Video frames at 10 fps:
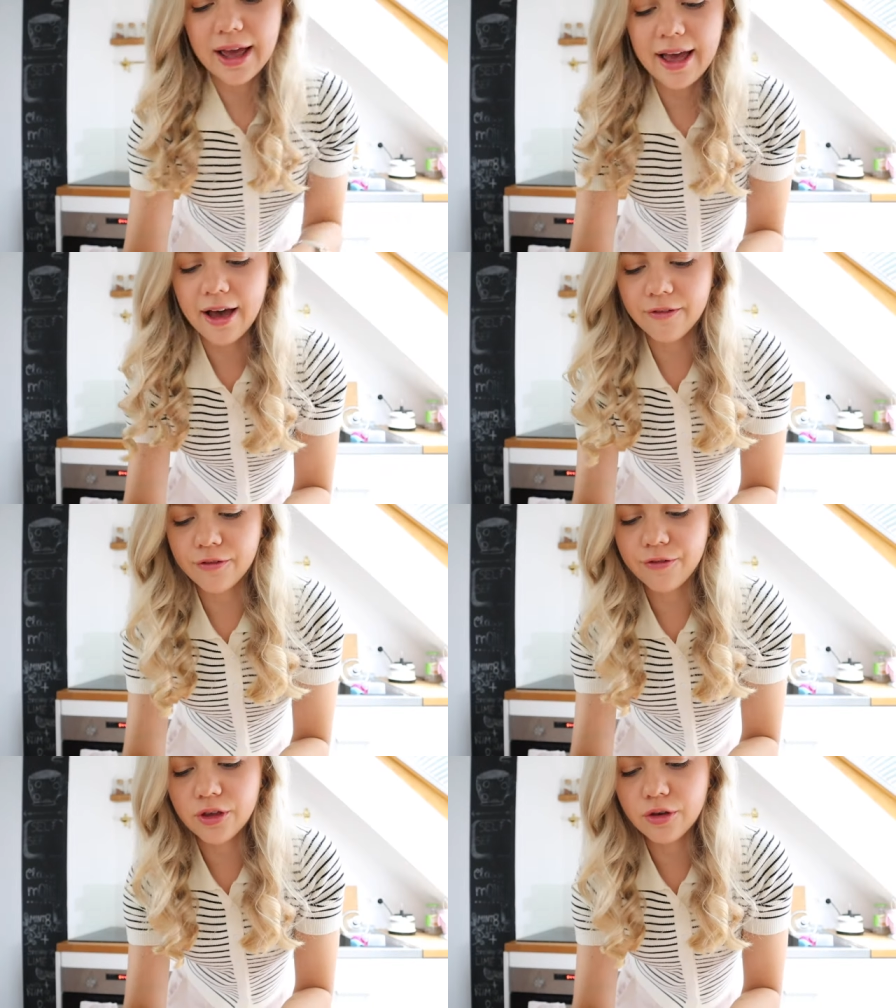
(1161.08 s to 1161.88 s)
I have a
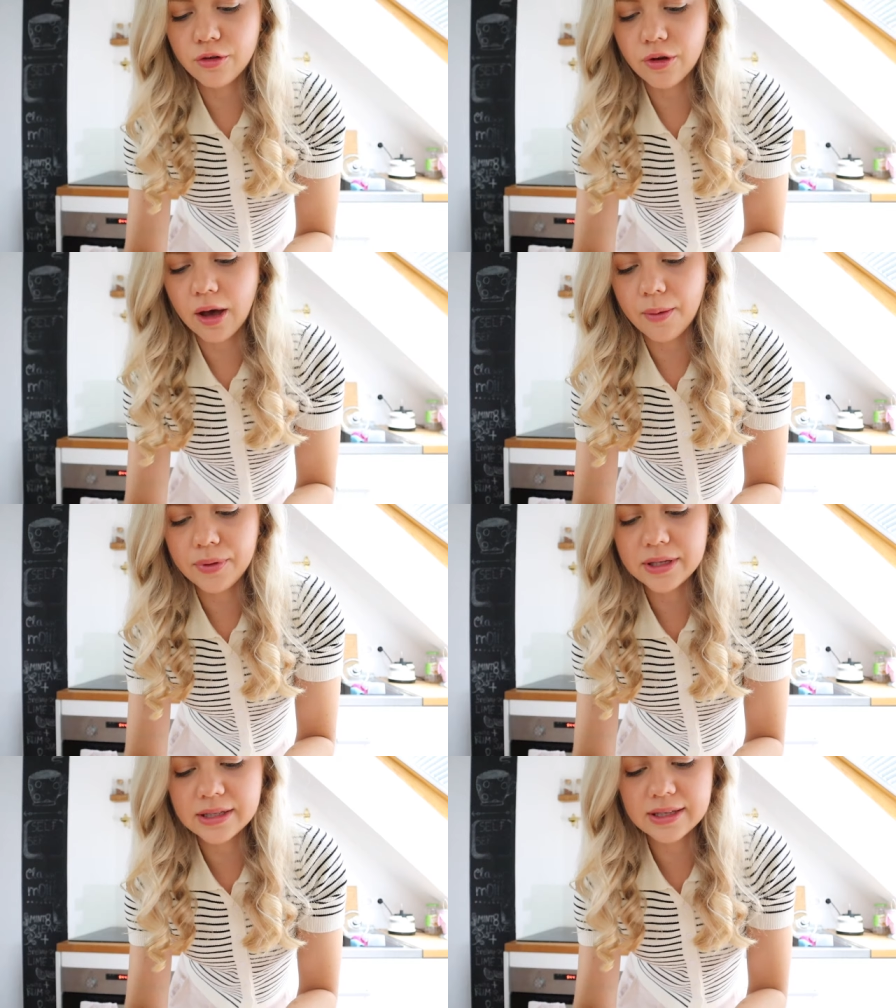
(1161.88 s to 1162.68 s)
few
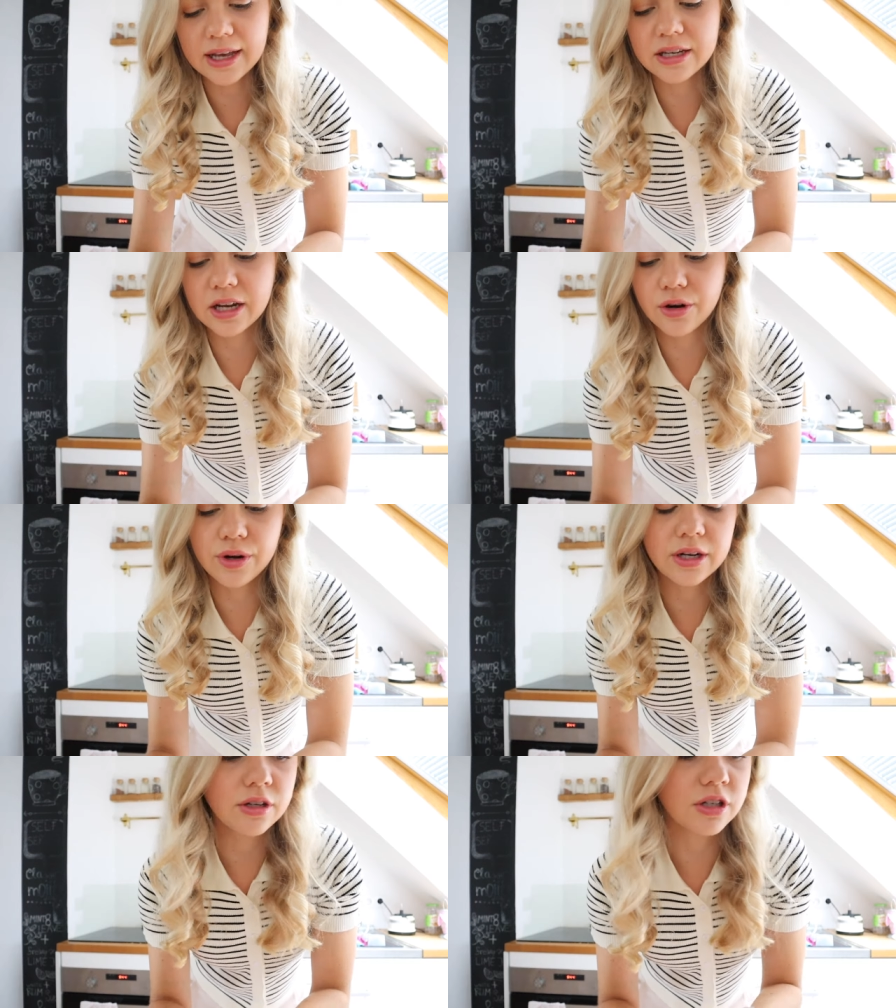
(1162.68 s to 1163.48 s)
pieces I can
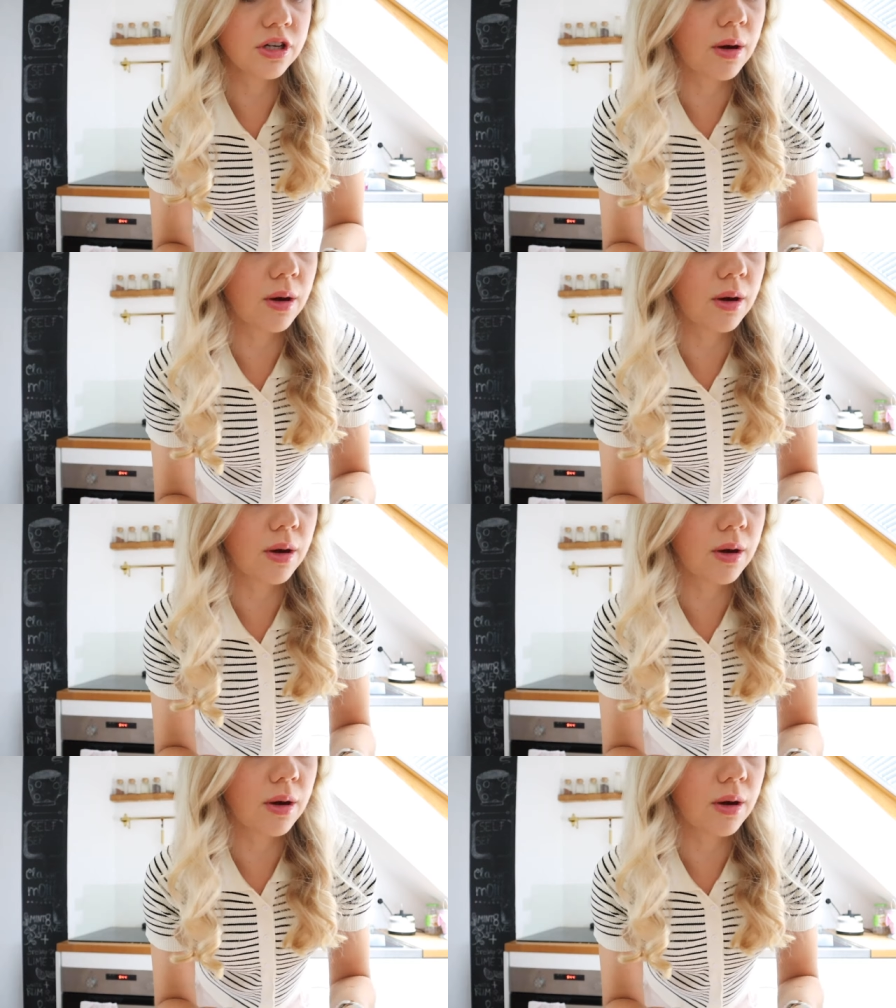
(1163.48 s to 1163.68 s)
decorate on the